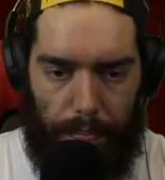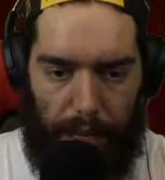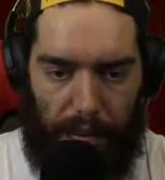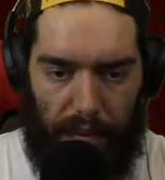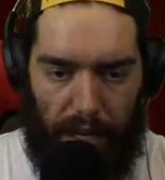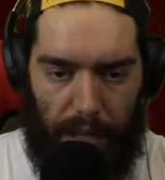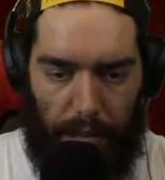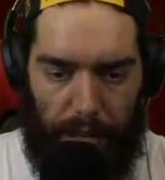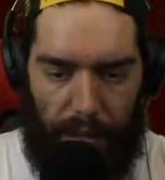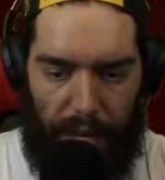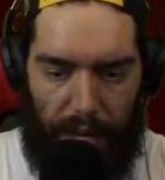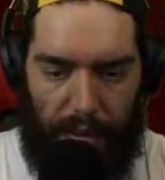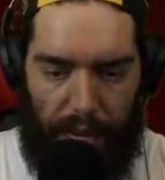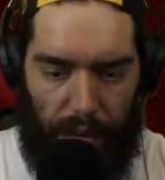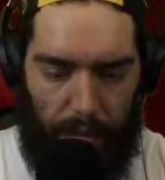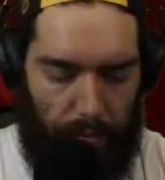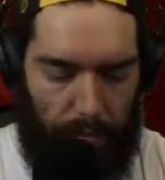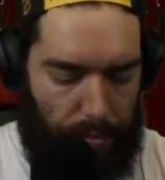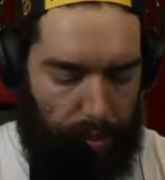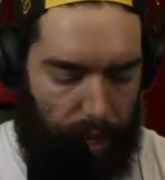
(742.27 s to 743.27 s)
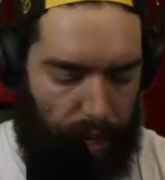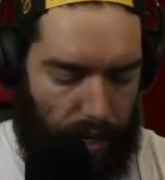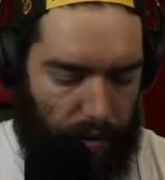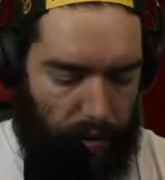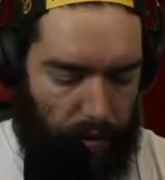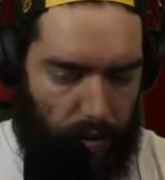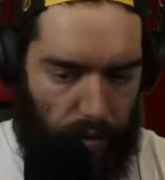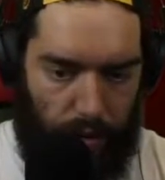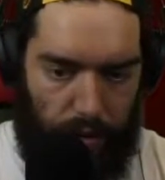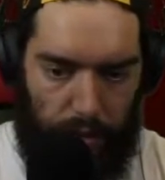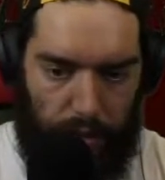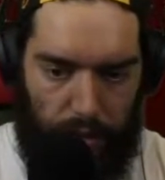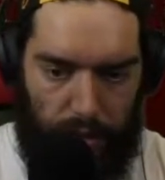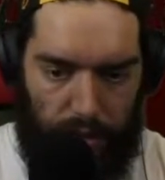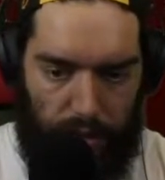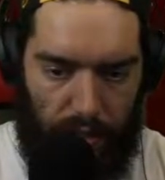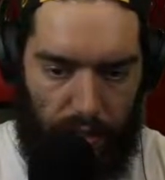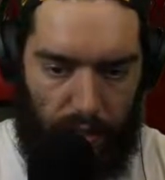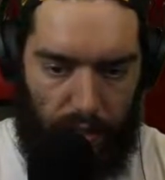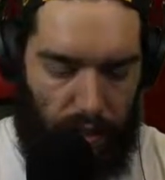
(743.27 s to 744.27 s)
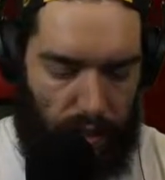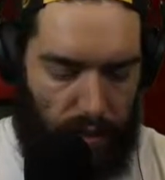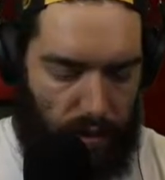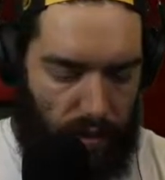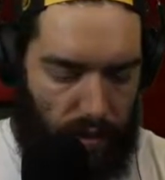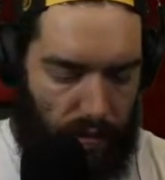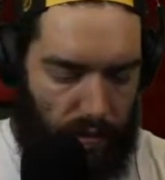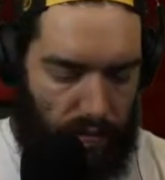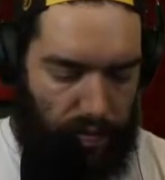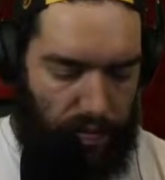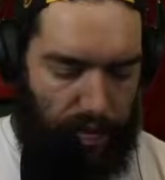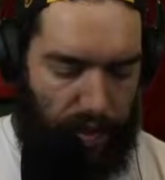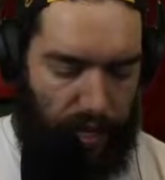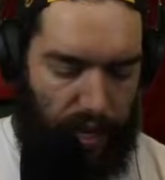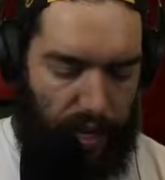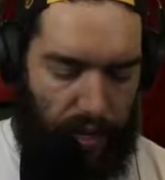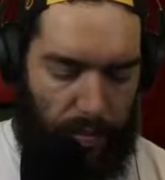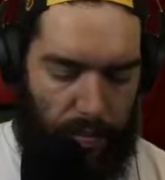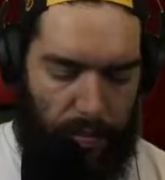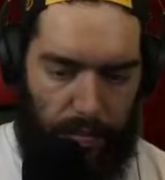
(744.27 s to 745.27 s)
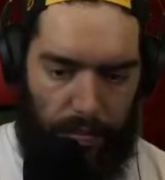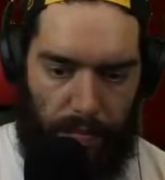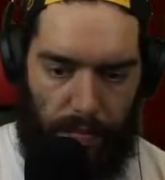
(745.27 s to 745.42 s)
Command, Battle Orders, Venom,